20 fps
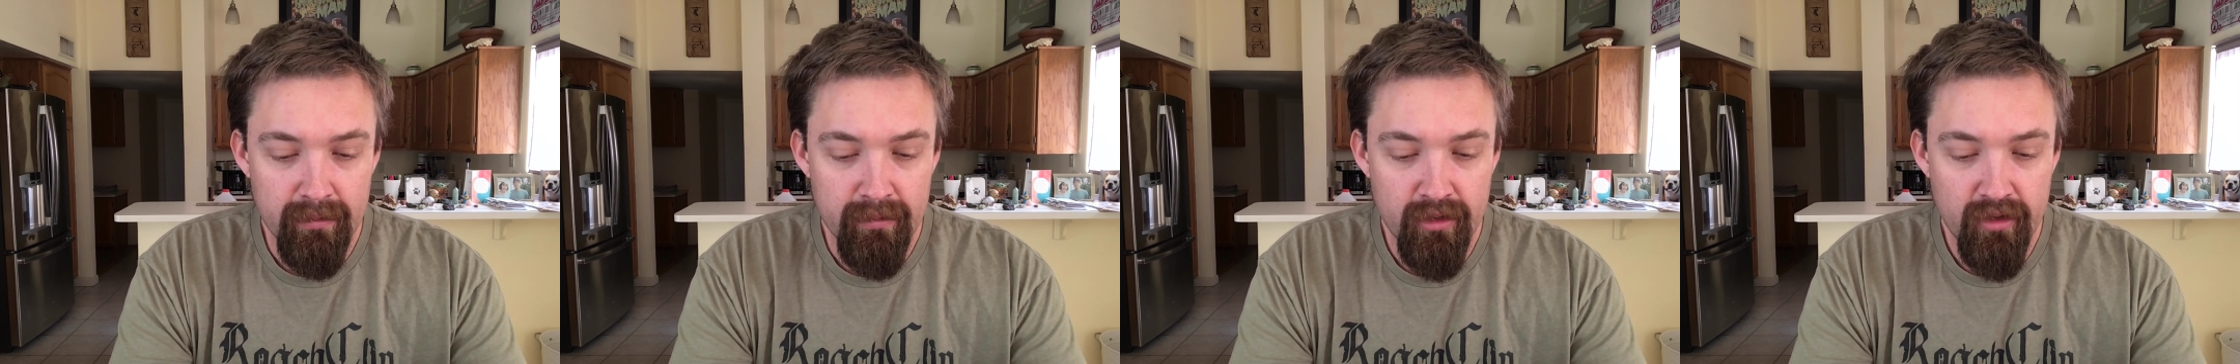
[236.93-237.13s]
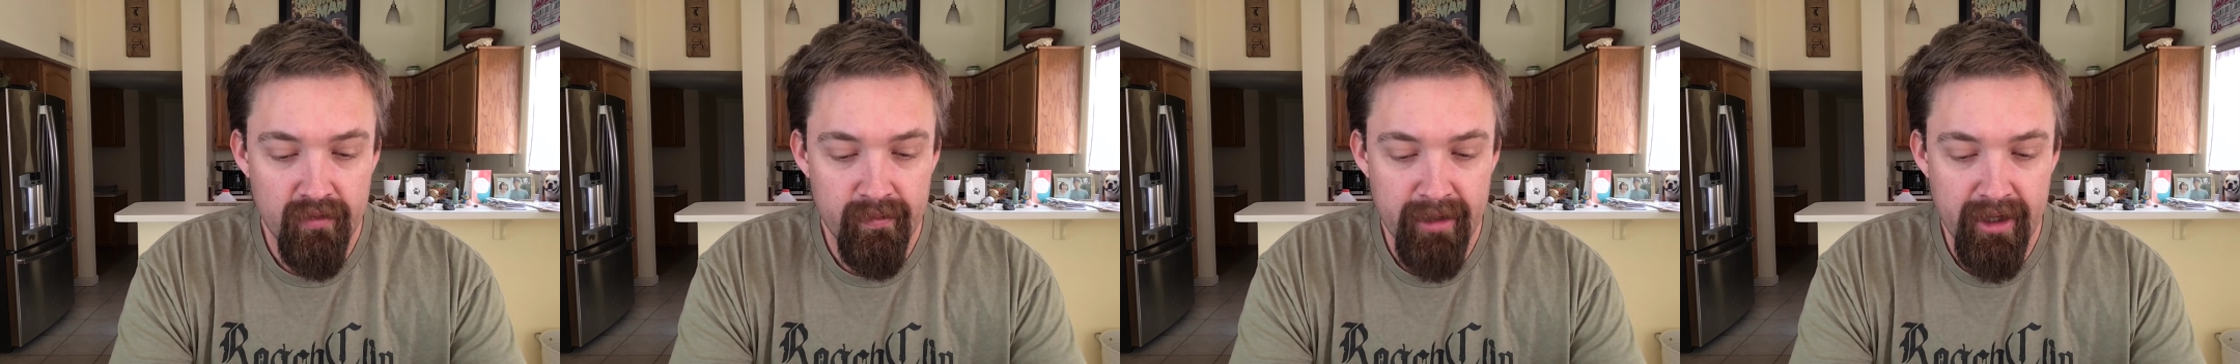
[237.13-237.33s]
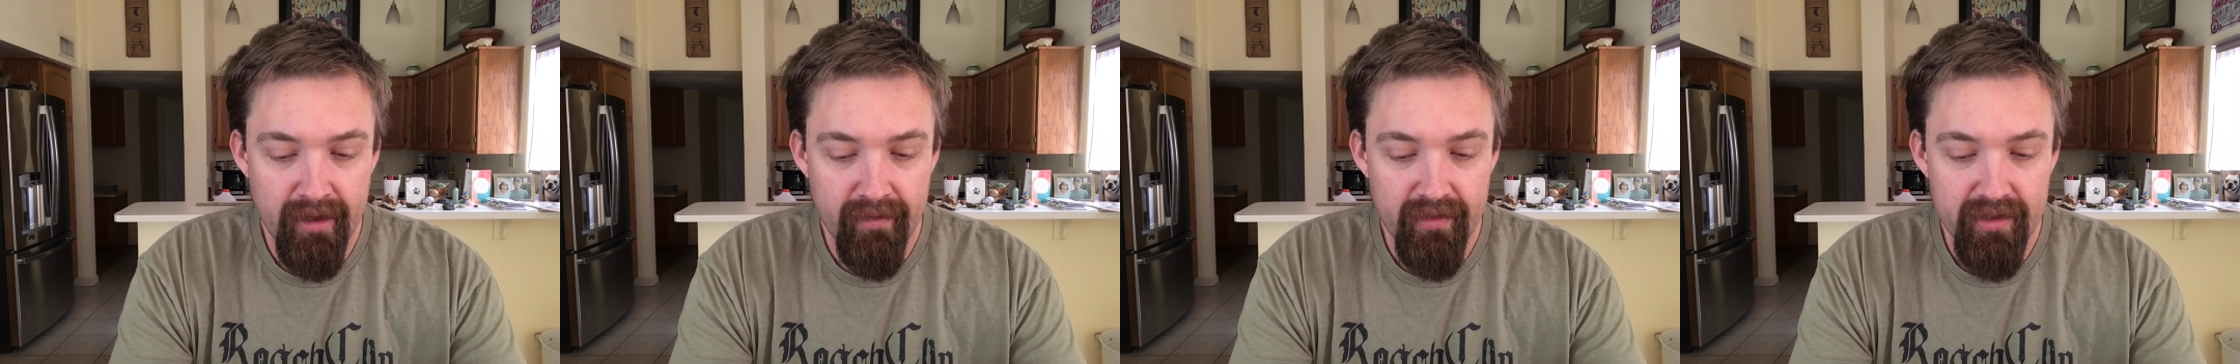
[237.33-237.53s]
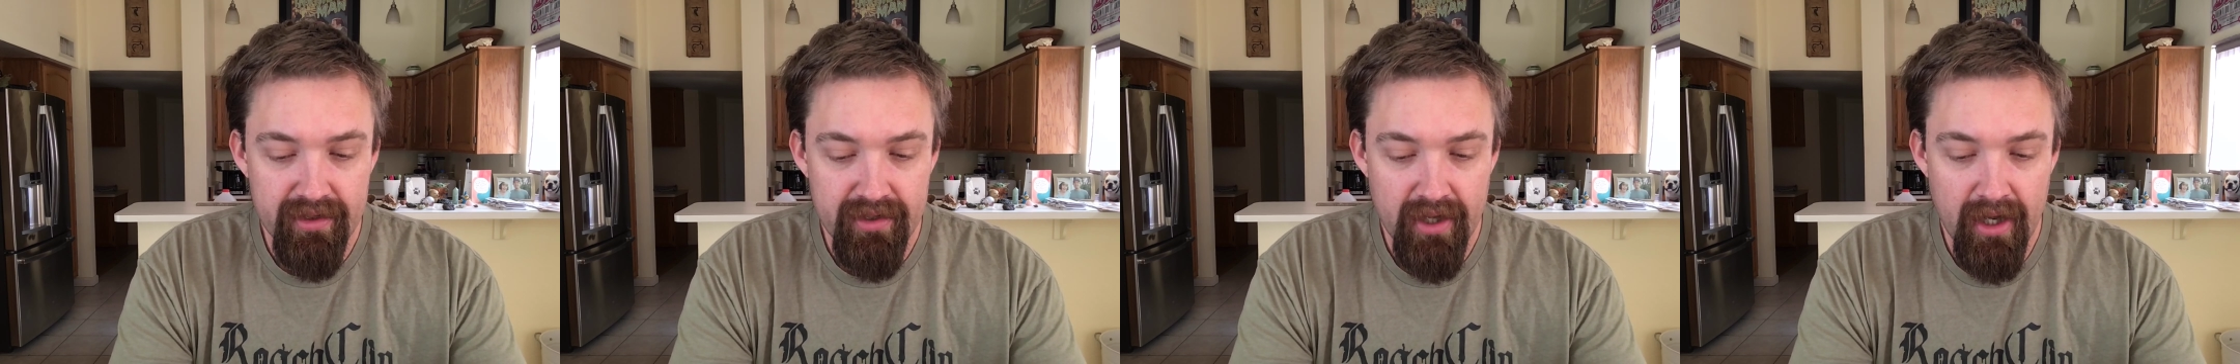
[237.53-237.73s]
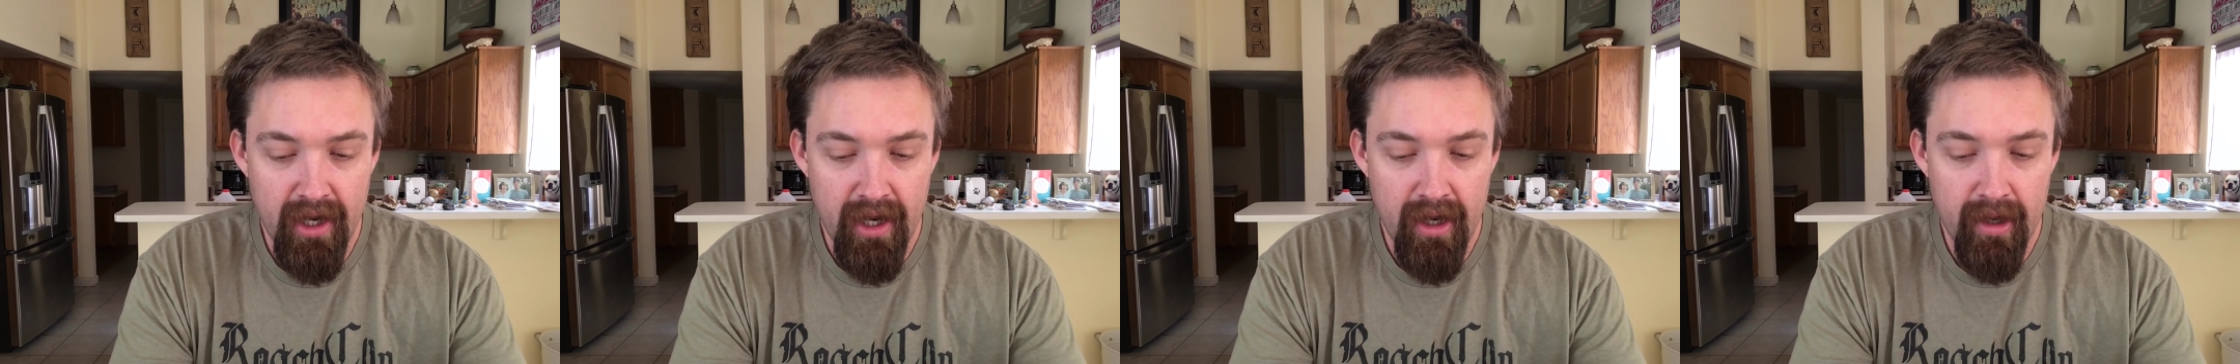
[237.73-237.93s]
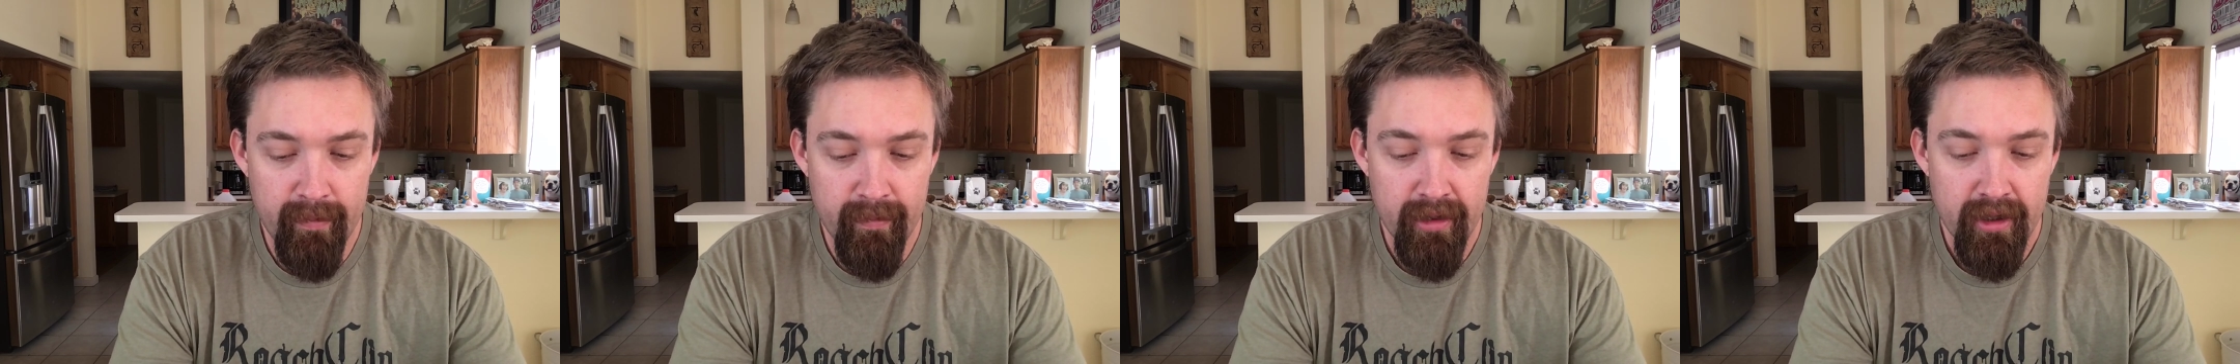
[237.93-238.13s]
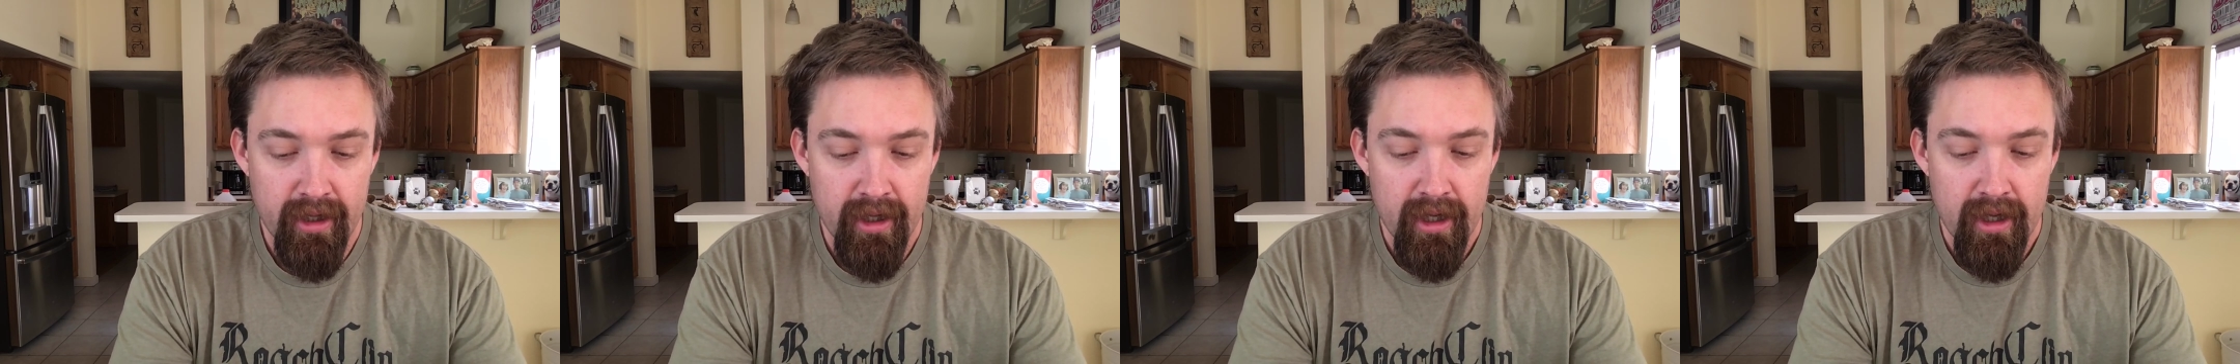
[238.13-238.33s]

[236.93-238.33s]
movement of the time,